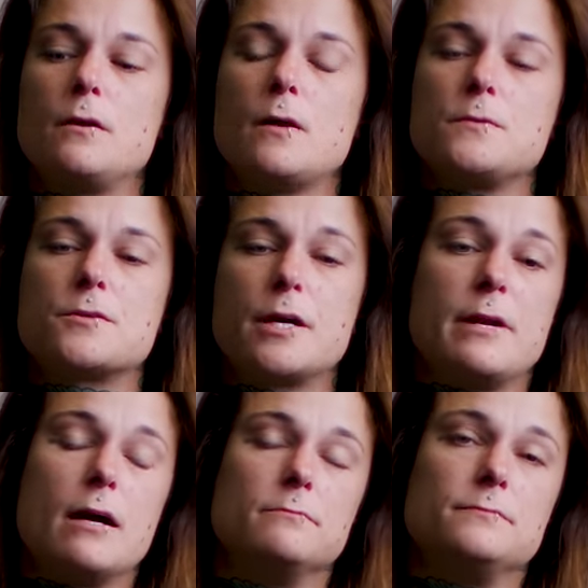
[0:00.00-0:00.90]
I was
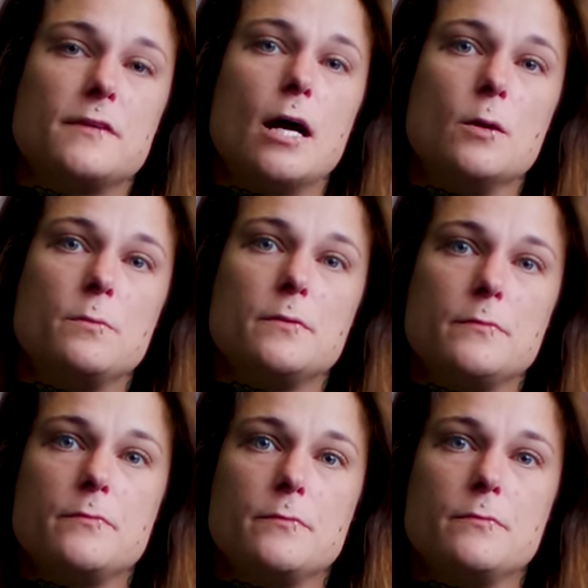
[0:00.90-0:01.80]
screaming out for help.
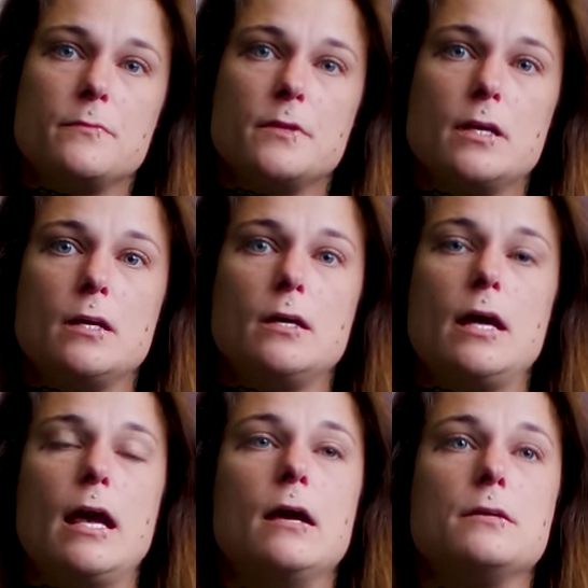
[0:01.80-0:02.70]

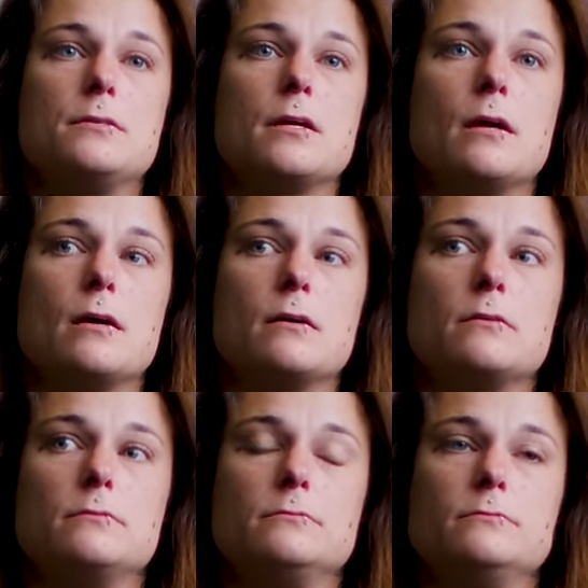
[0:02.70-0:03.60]
And
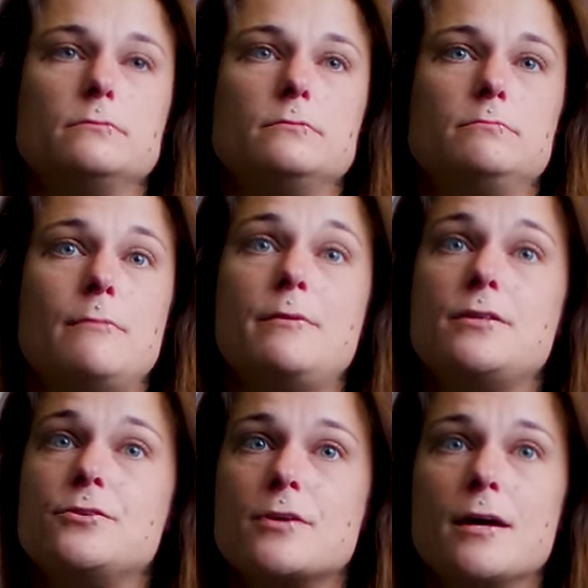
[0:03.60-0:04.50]
maybe
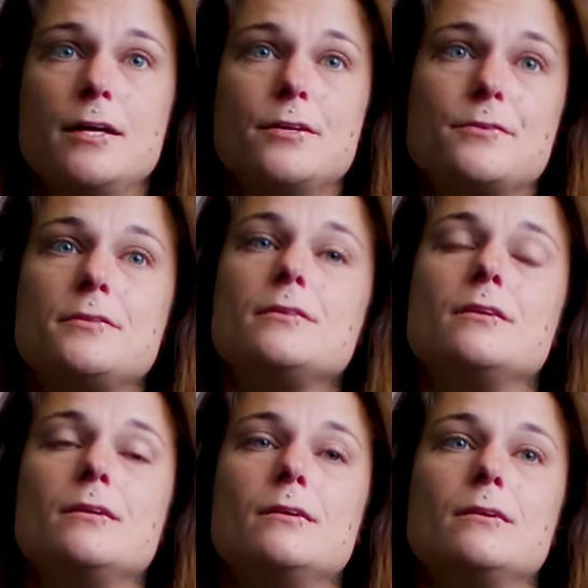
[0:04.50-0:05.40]
the drug use,
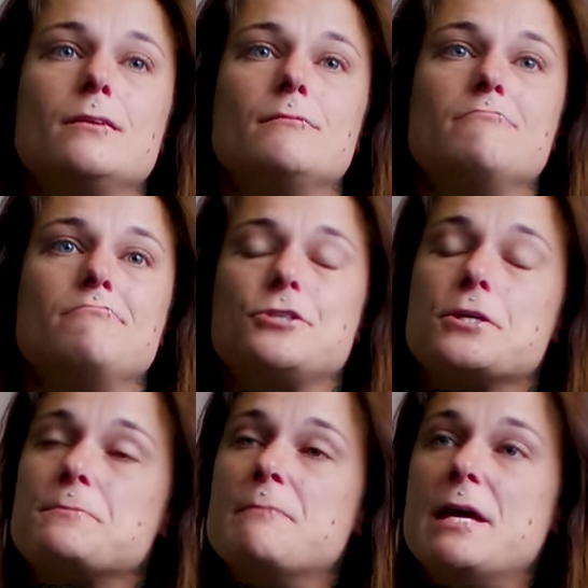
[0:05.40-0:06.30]

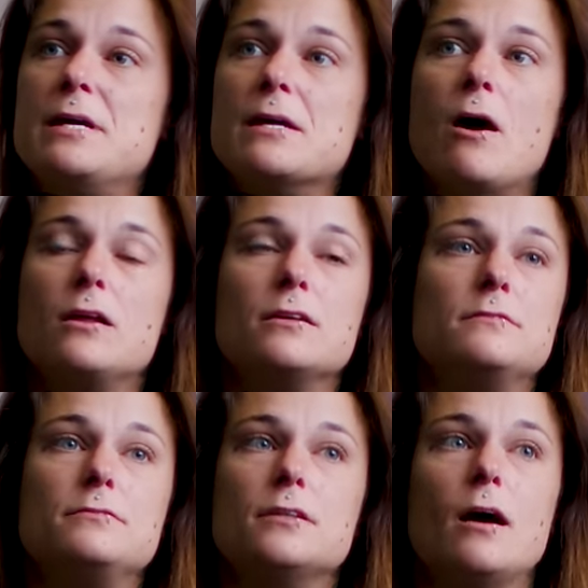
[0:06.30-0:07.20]
just maybe all
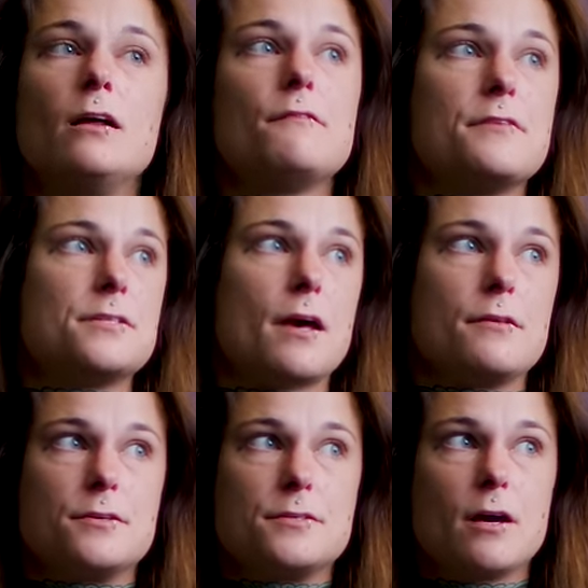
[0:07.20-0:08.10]
of this
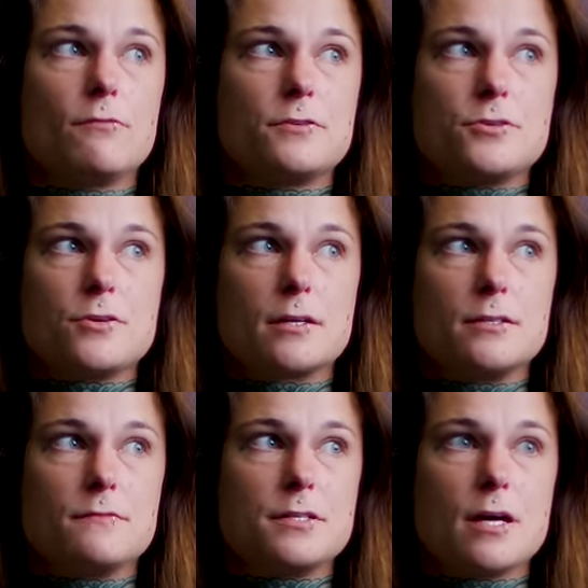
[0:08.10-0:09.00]
other
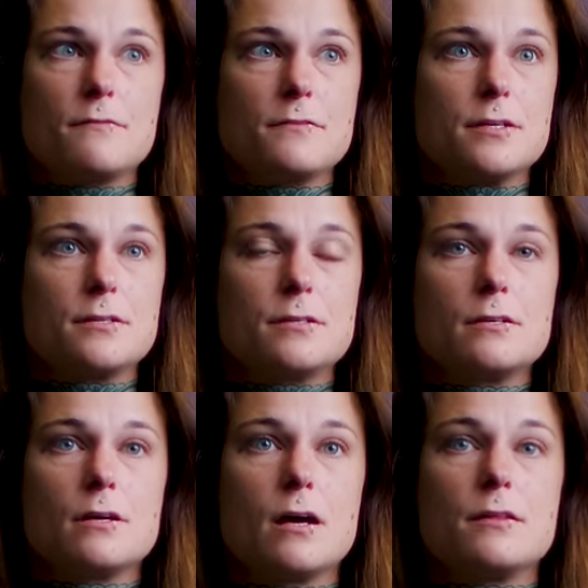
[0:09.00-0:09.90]
self-destructive stuff
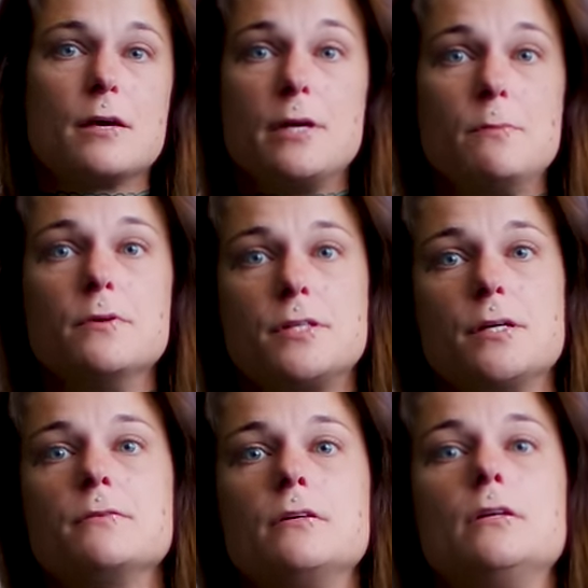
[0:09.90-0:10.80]
is that people
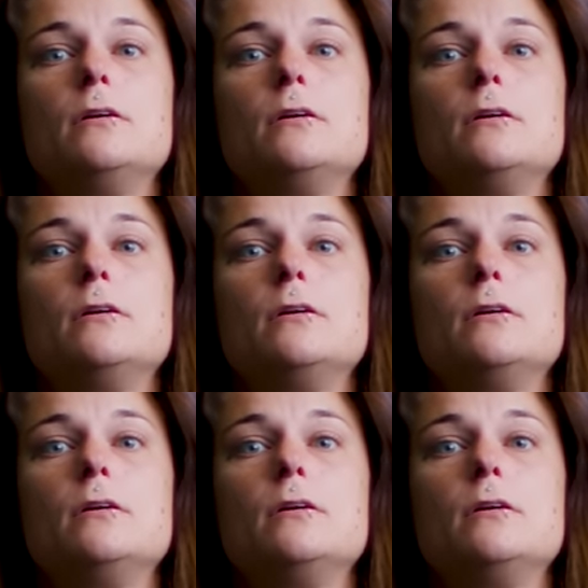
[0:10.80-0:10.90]
do.